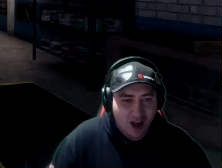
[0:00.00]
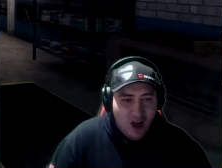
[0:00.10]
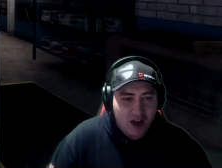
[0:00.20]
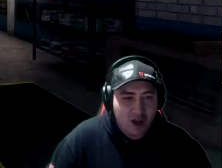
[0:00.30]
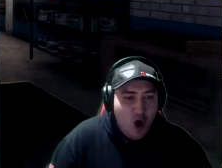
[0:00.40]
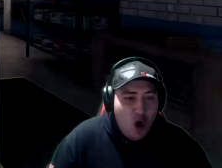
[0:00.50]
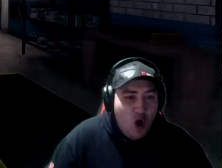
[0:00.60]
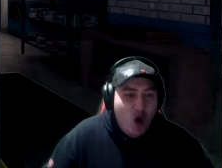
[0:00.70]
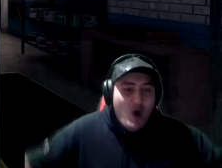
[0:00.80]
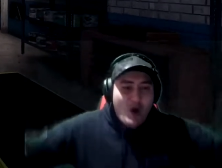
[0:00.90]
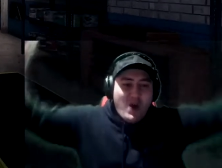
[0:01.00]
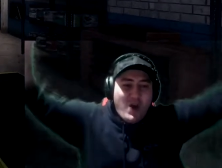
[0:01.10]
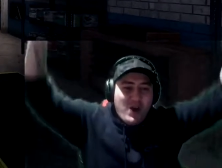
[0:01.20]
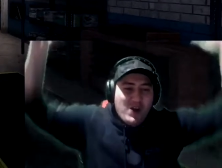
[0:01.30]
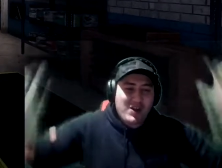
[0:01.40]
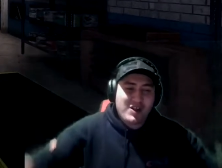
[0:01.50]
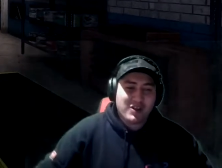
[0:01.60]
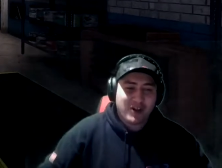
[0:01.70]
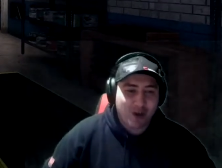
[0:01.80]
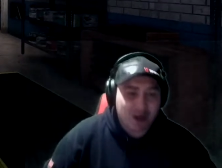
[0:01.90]
Go!
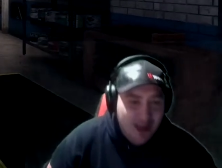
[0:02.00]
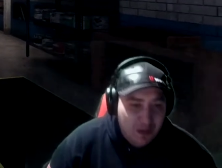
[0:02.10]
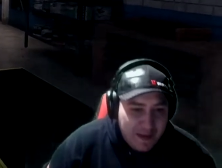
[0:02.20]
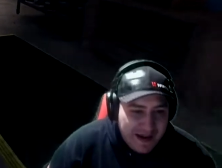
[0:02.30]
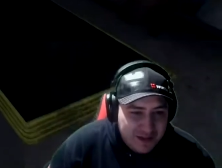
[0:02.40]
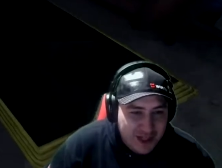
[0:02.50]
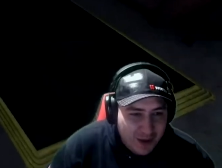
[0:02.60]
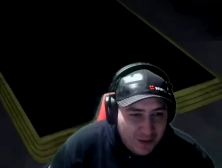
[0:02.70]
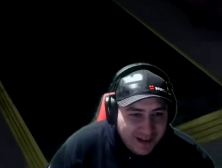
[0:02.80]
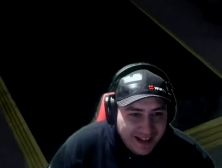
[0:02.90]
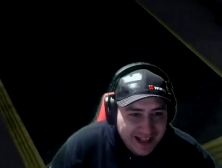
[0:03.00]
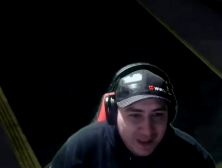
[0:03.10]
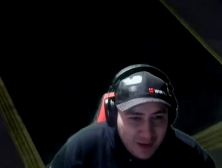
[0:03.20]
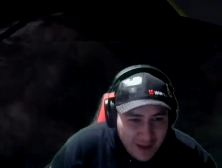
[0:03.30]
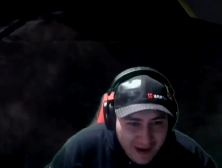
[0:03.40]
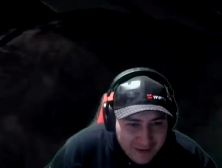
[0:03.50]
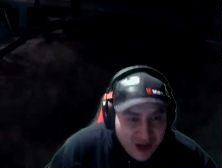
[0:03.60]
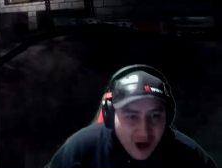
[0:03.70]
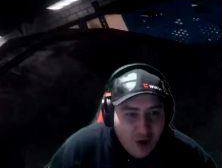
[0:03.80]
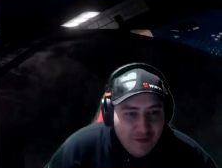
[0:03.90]
Oh, is that a rebound too? That's a
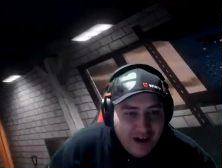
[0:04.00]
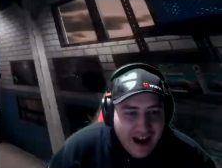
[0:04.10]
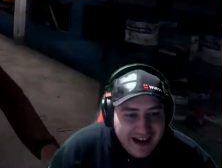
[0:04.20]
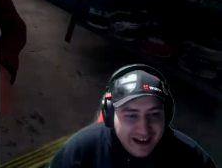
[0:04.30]
rebound over your head.